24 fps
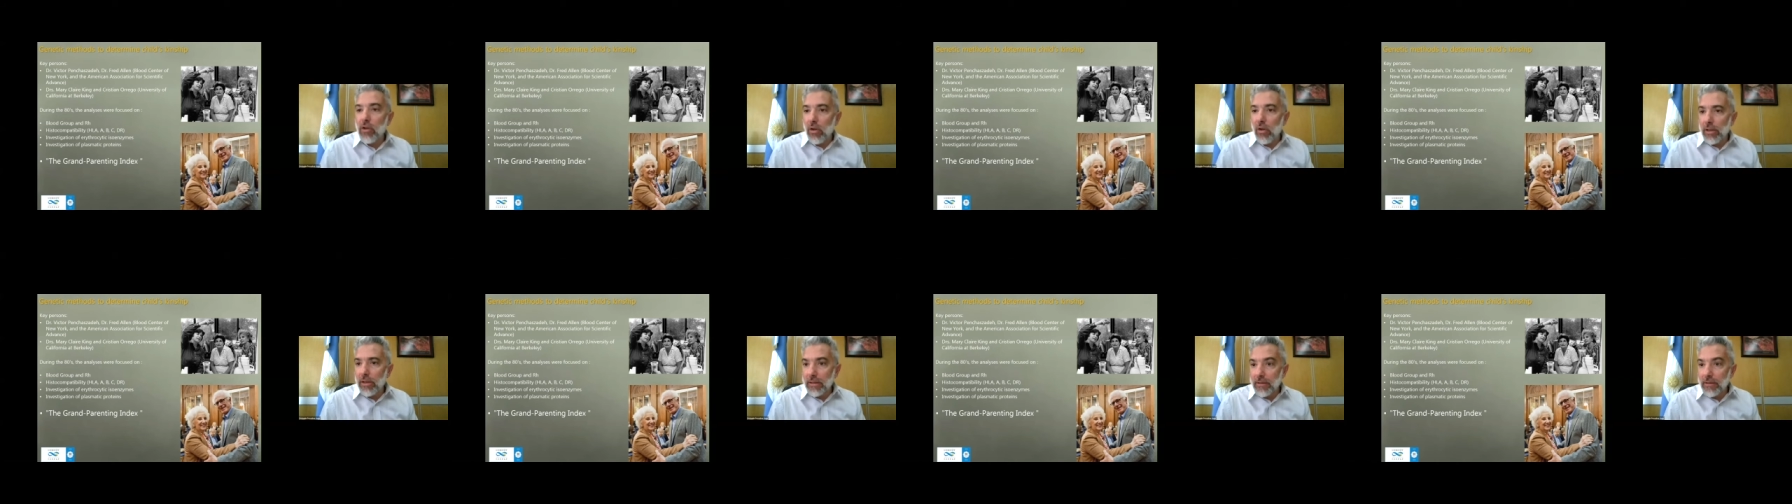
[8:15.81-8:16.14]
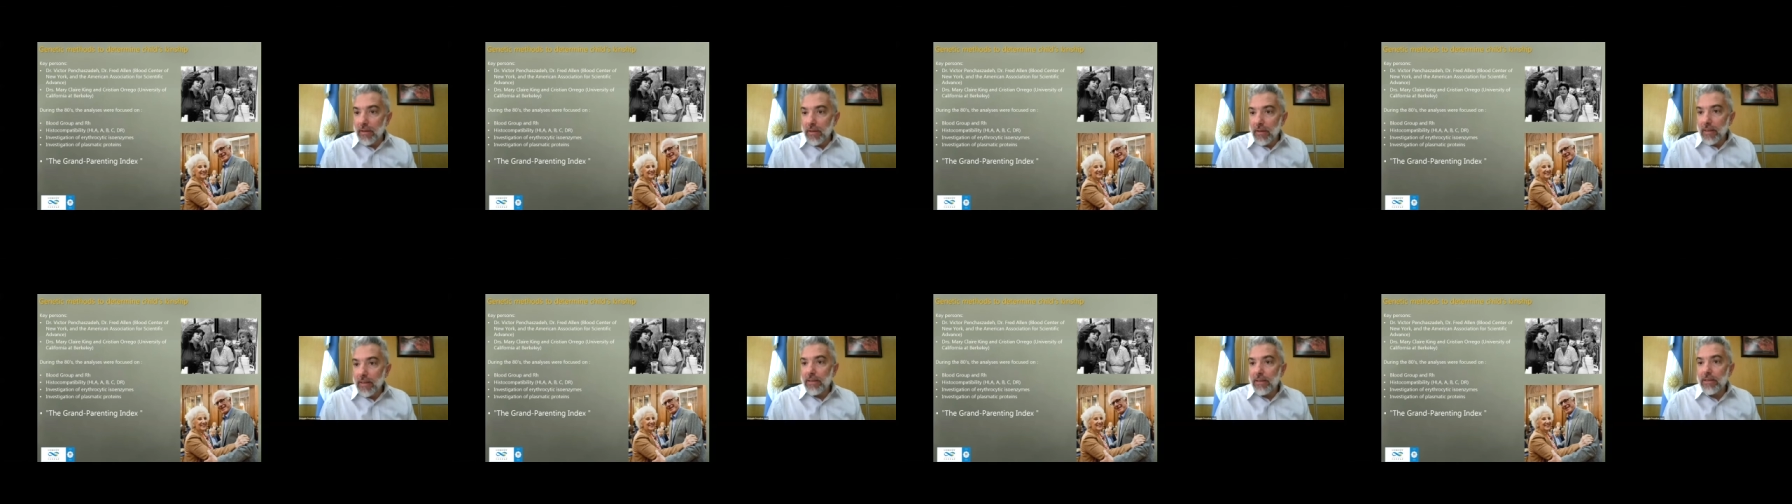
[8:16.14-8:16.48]

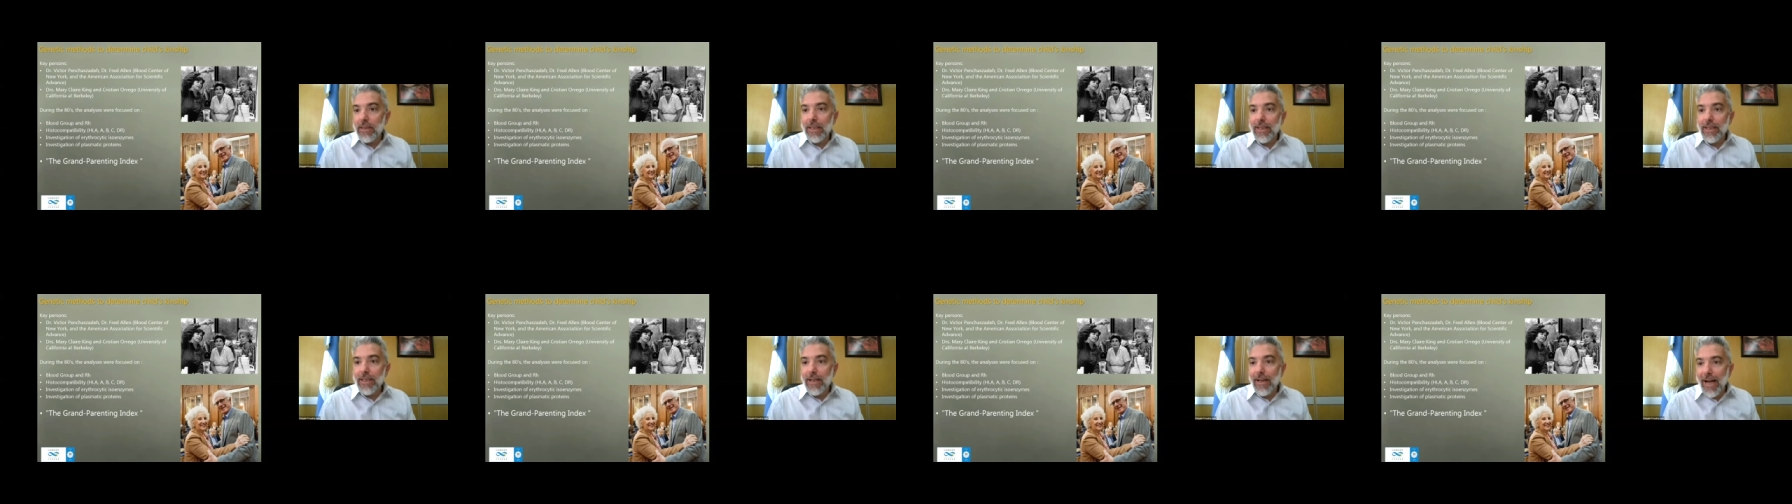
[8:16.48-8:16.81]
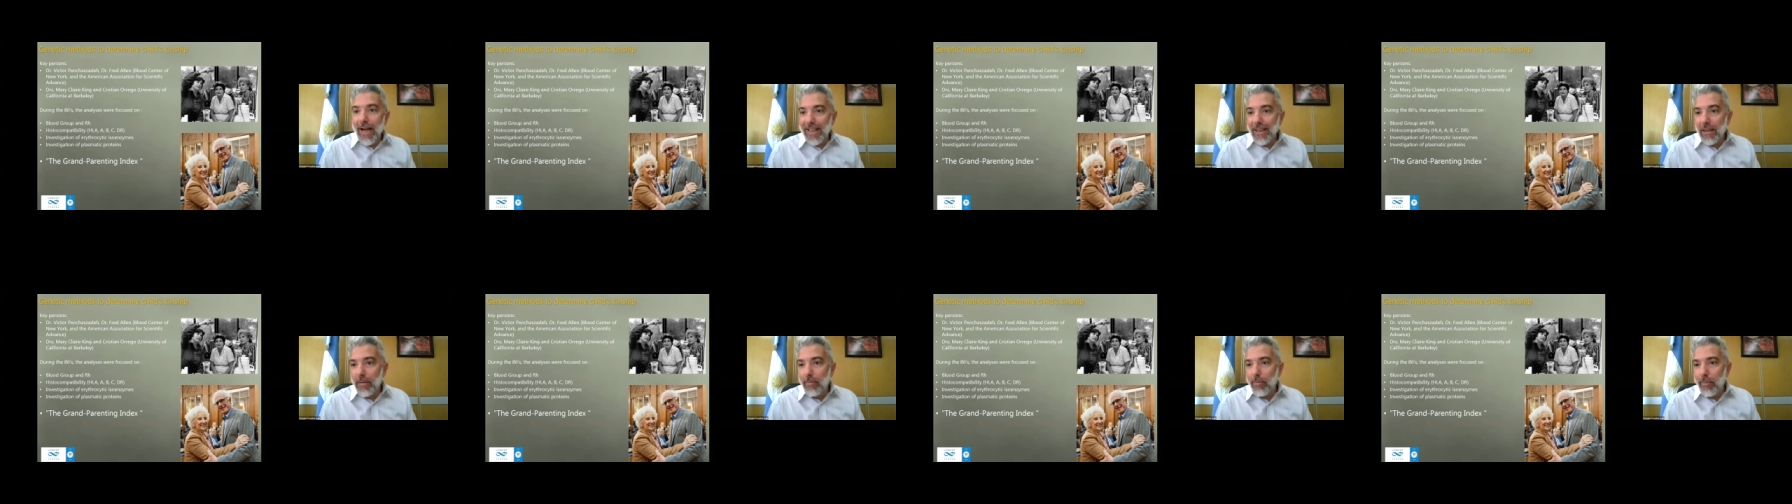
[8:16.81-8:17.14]
called the
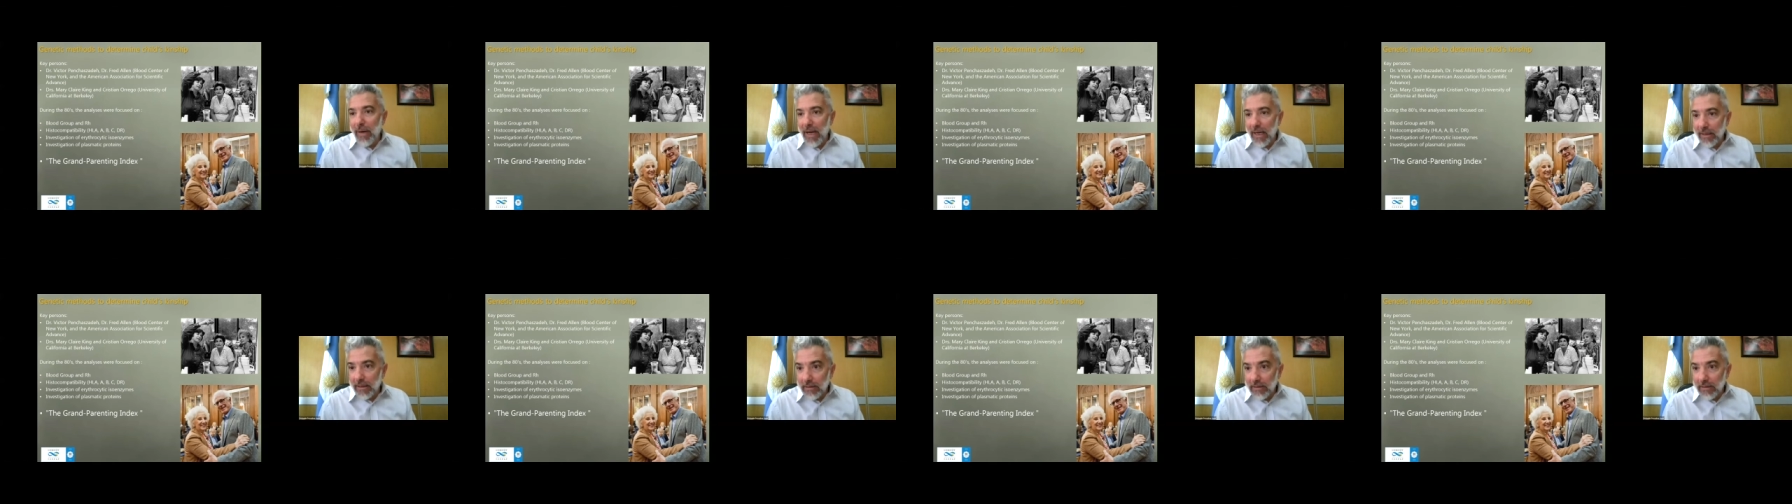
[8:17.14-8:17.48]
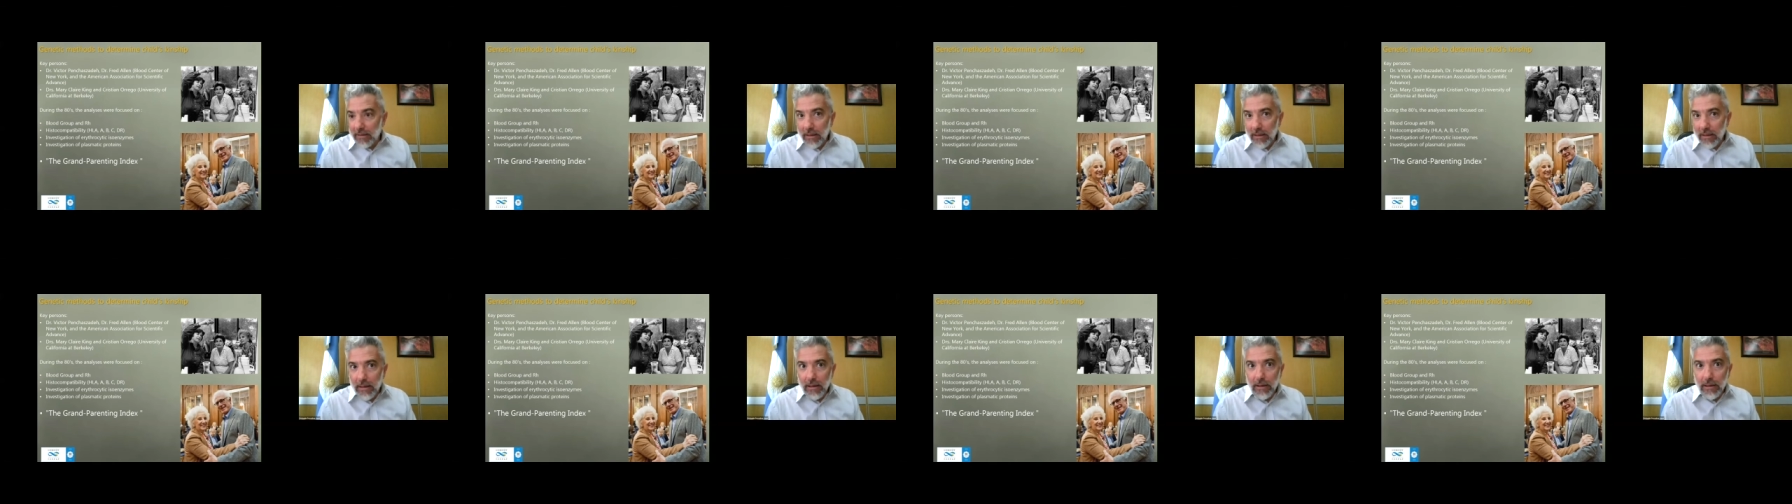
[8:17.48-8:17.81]

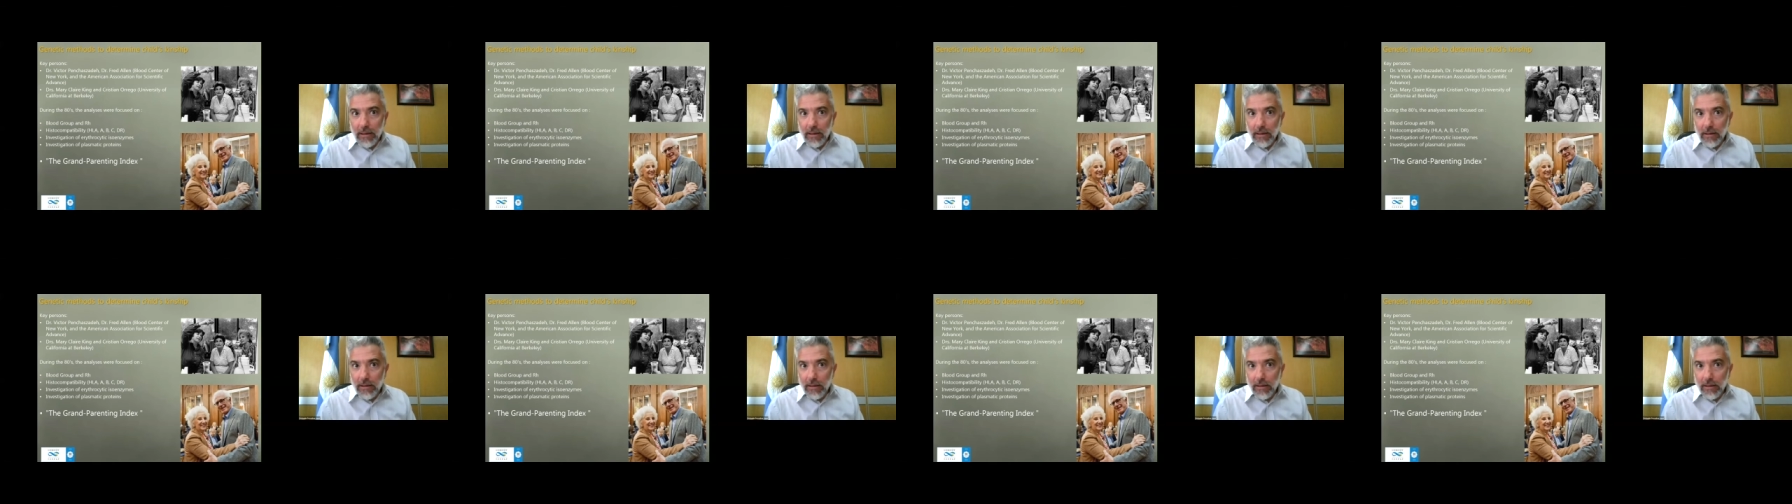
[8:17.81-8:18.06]
Grandparenting